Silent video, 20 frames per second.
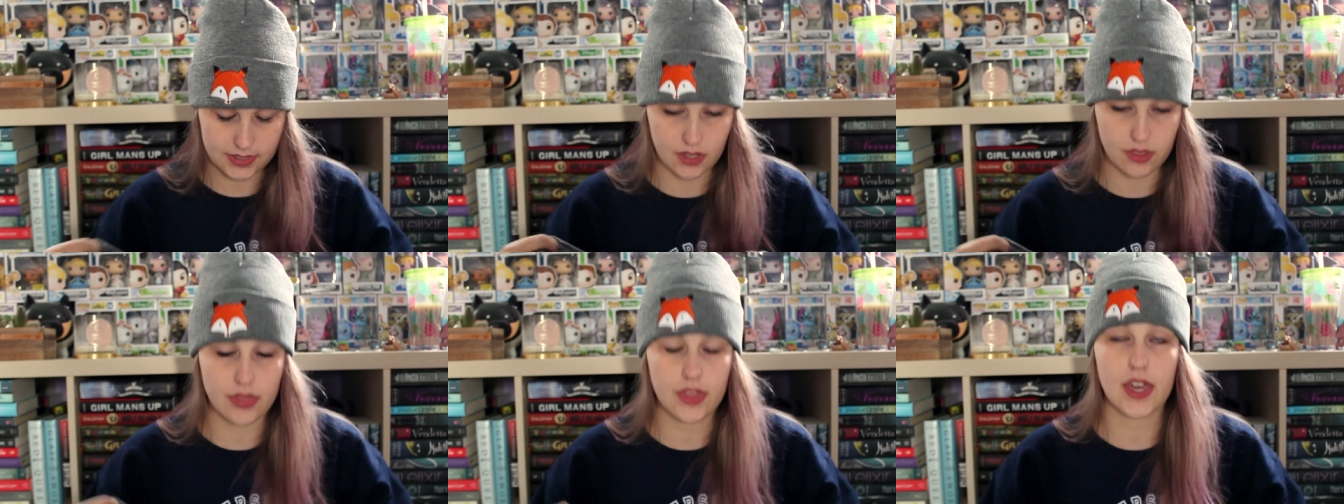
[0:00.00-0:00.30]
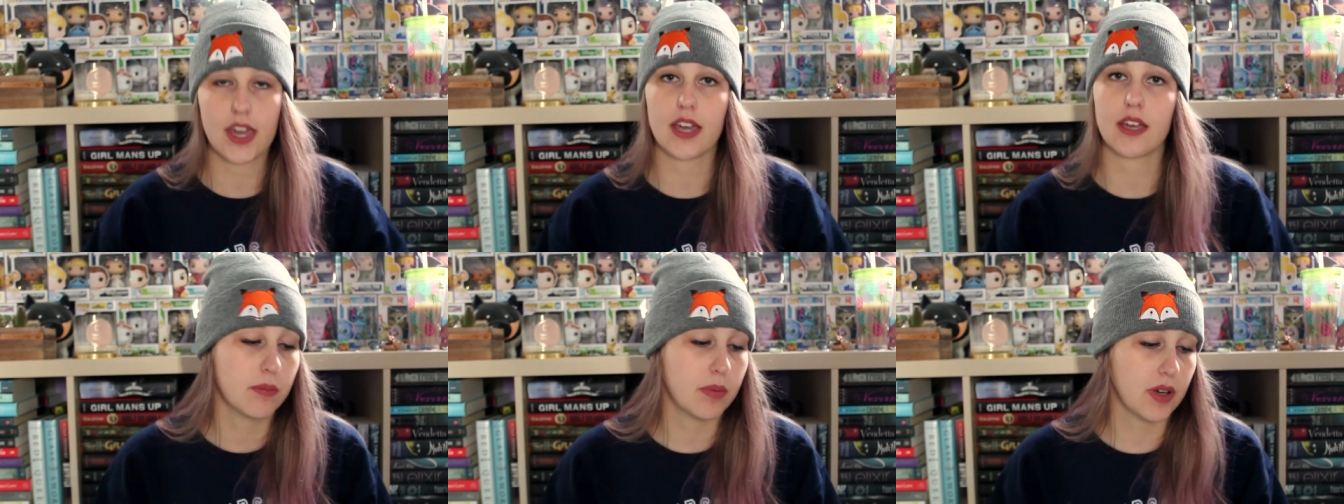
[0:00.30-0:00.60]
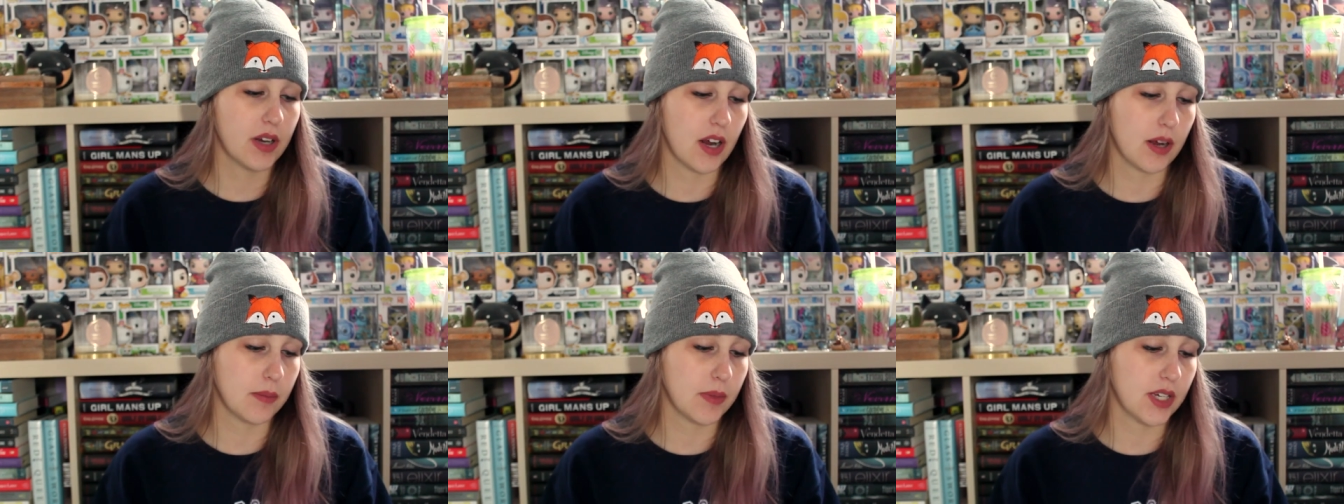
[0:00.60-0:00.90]
the thing.
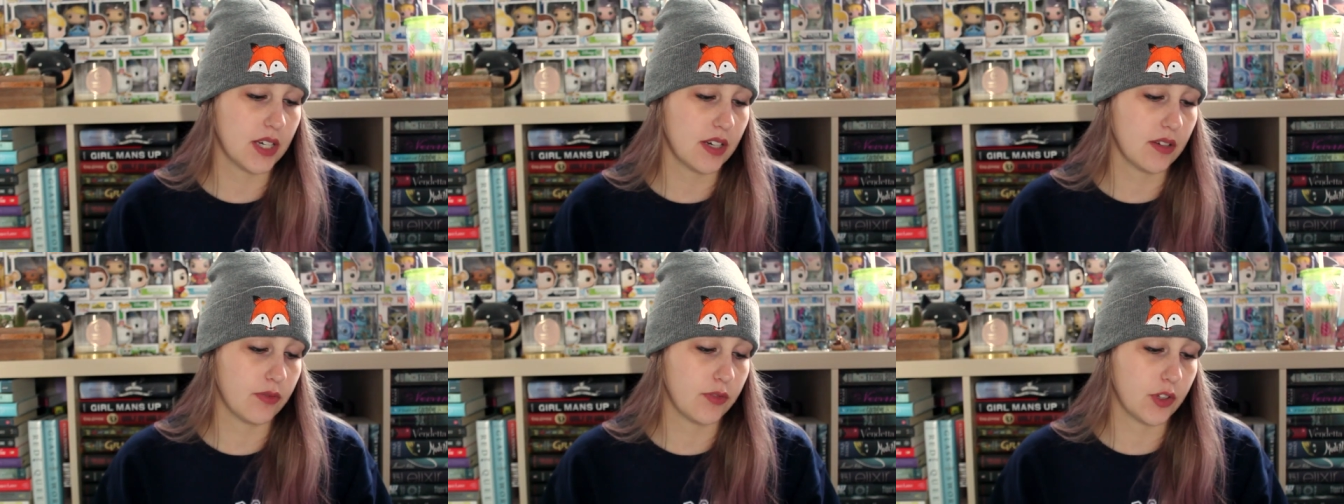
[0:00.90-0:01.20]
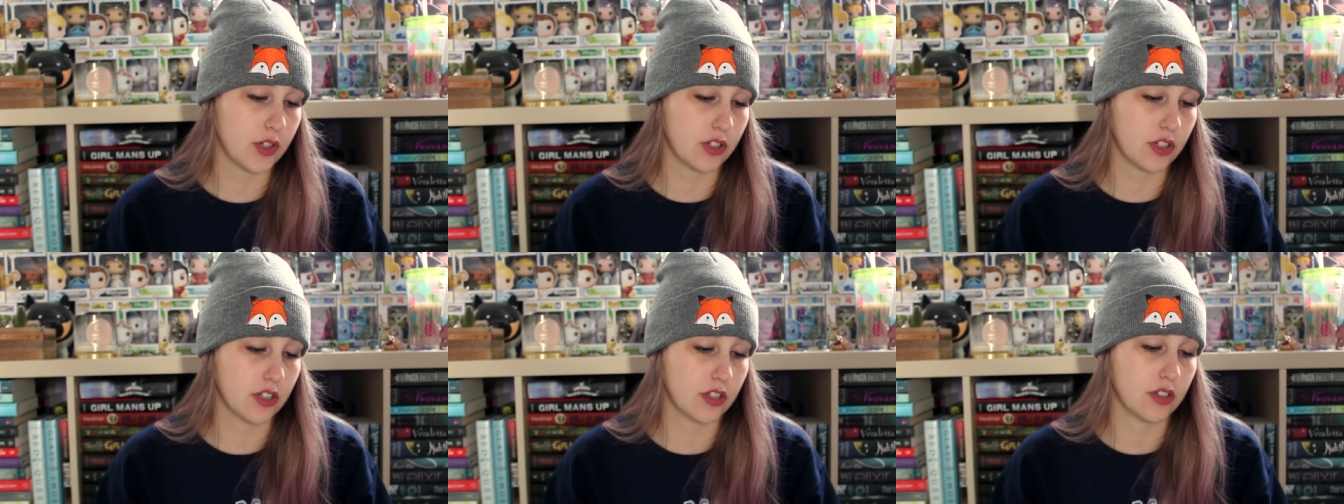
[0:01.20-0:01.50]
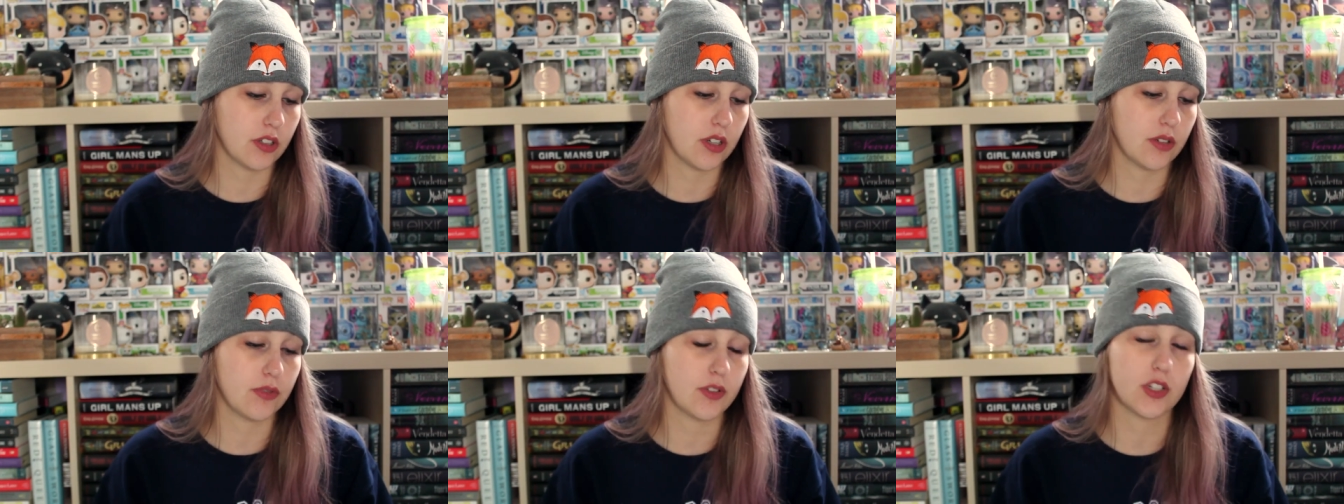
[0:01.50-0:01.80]
But I mean, if
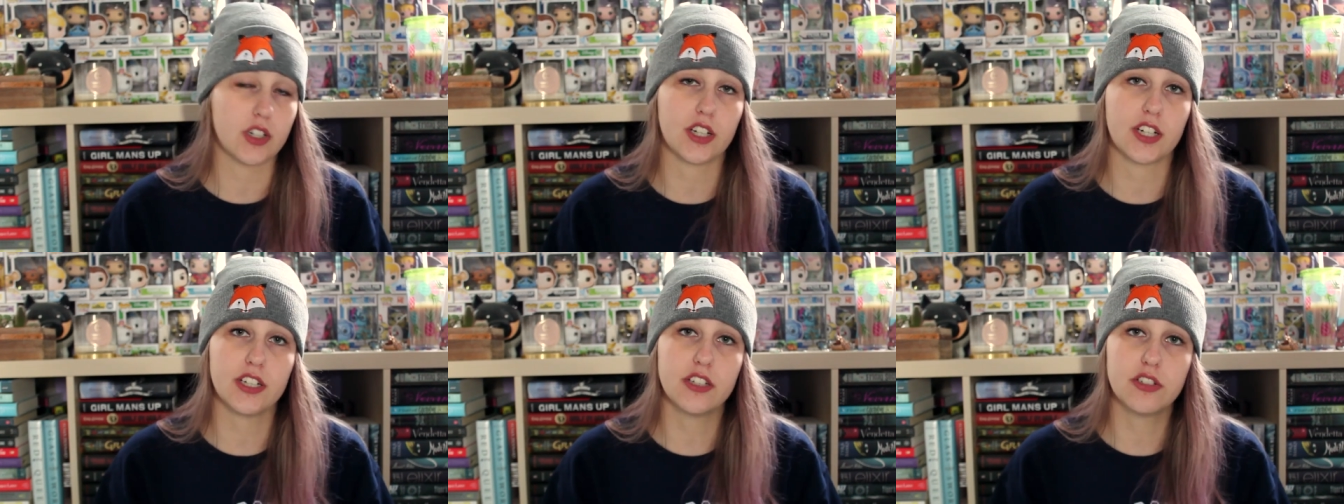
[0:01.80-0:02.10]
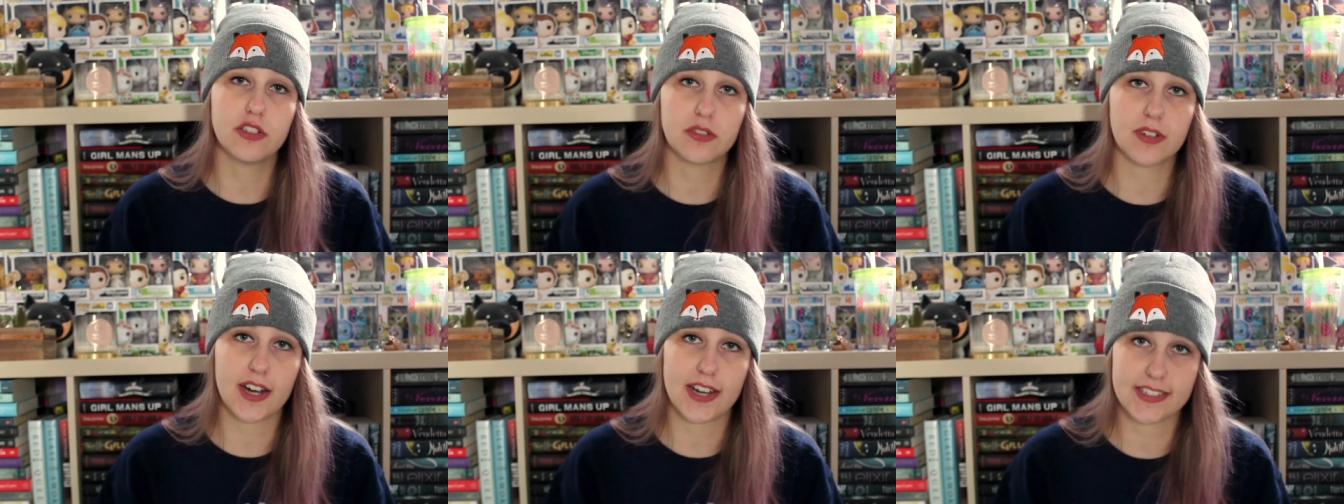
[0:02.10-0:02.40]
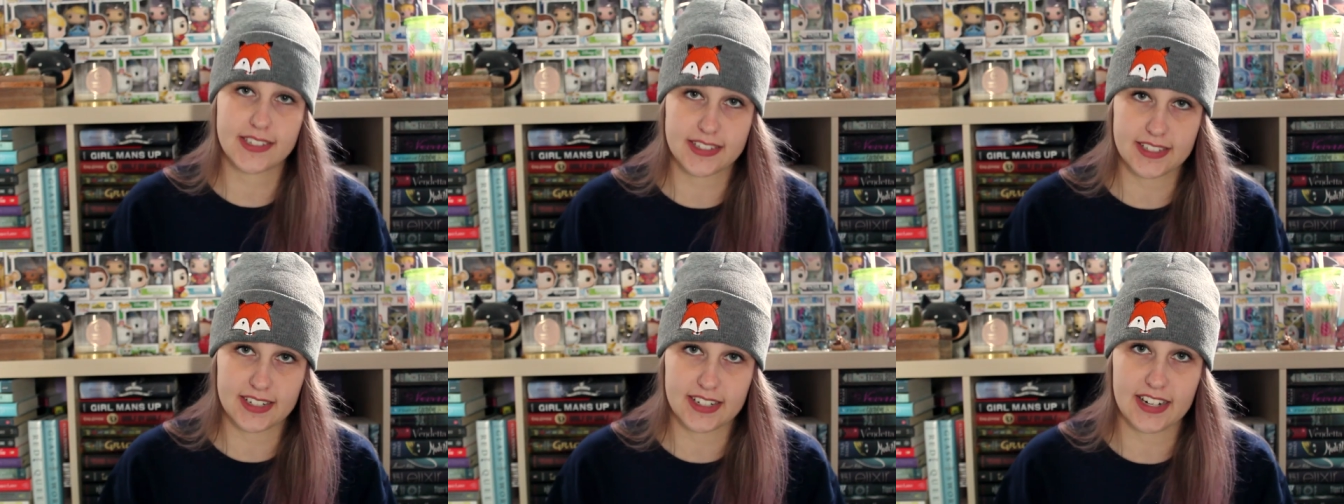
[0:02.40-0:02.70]
you're
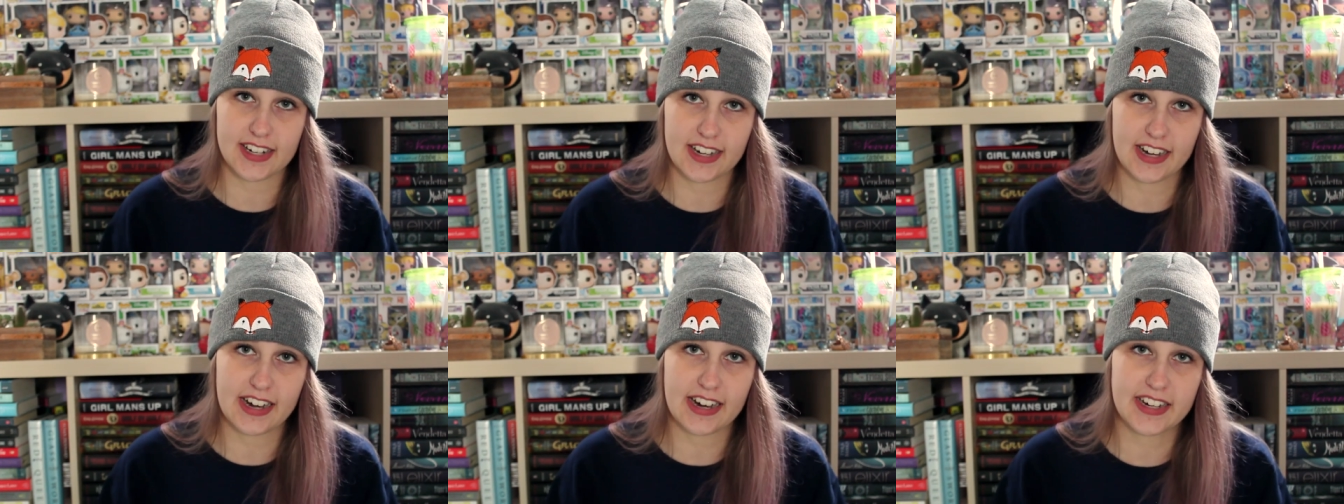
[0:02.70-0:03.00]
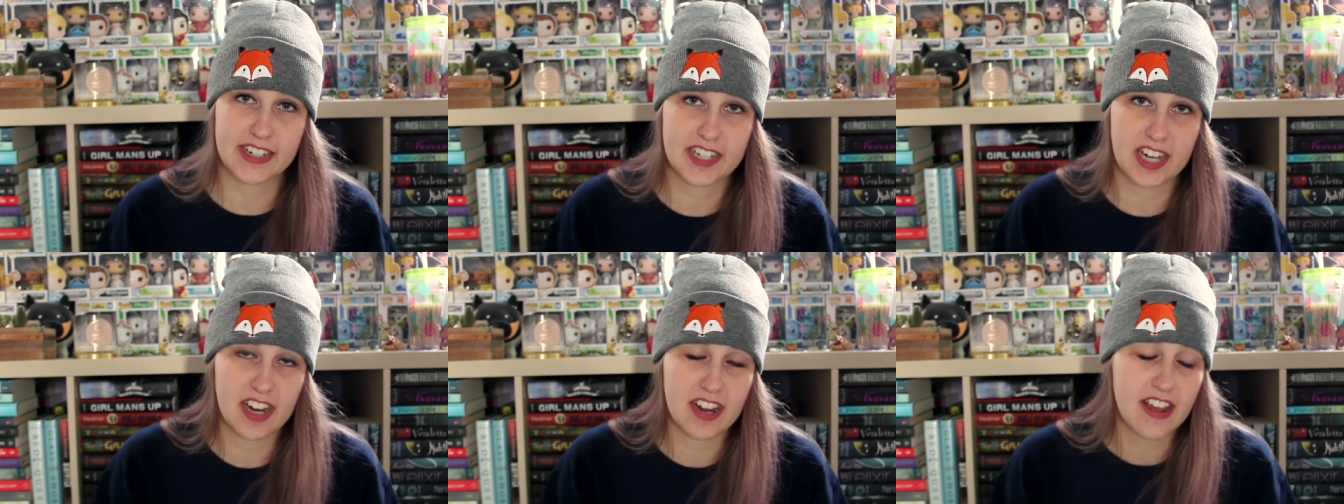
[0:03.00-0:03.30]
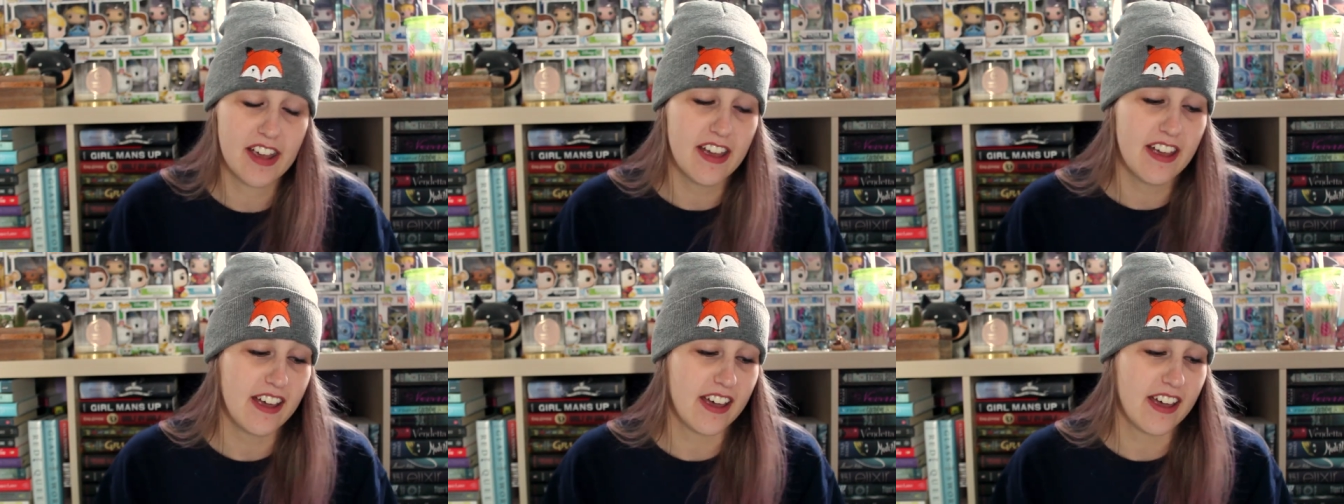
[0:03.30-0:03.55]
interested in it,